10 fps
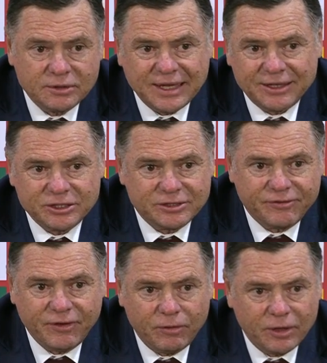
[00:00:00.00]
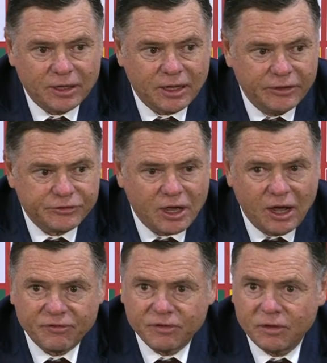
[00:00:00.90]
Zach just felt his
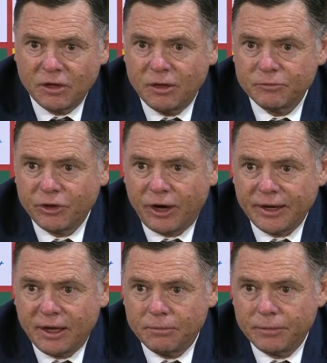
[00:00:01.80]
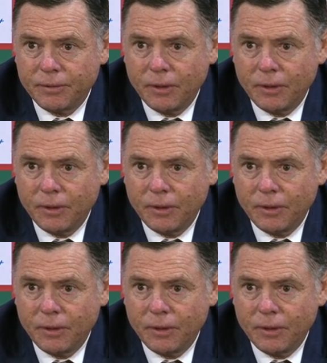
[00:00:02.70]
calf tighten up,